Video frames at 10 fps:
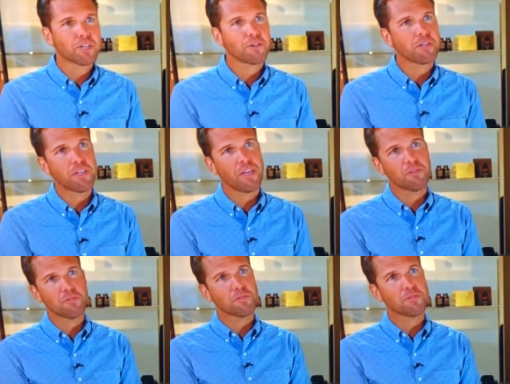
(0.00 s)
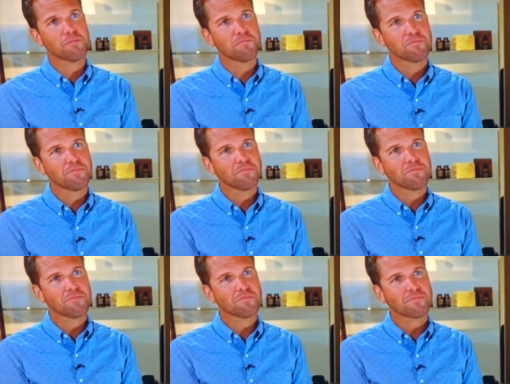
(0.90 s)
liquor decanters?
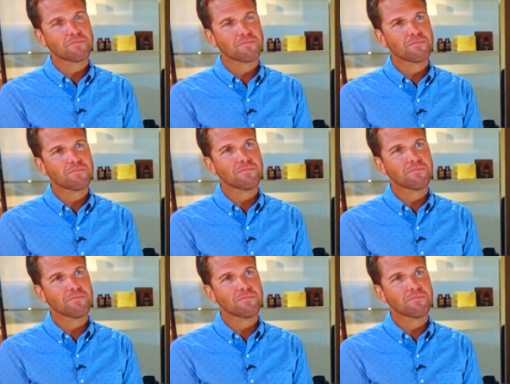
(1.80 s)
A thousand